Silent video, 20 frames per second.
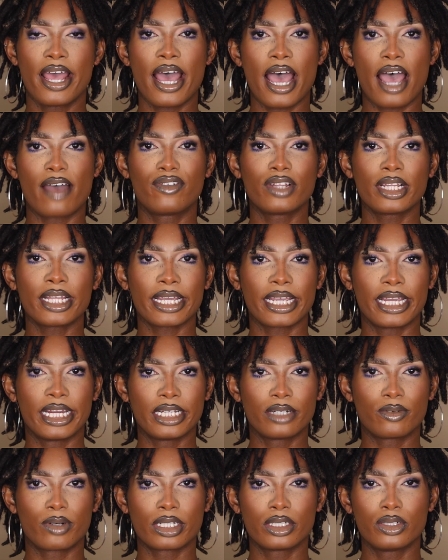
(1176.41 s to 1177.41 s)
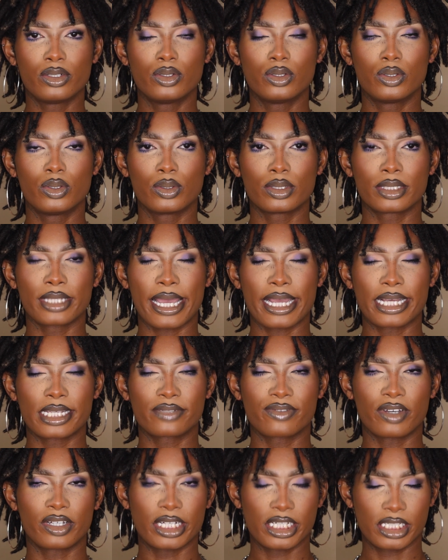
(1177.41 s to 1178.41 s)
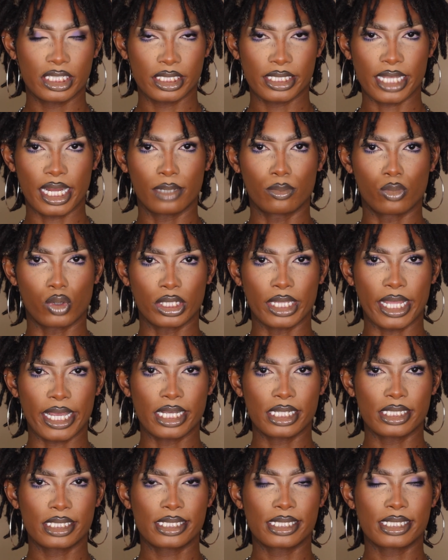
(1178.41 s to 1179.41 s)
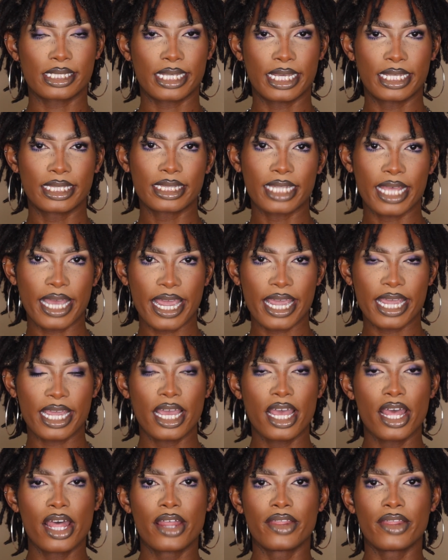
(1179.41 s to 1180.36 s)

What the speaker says: I feel like anyone who likes foundations that are more like skin-like,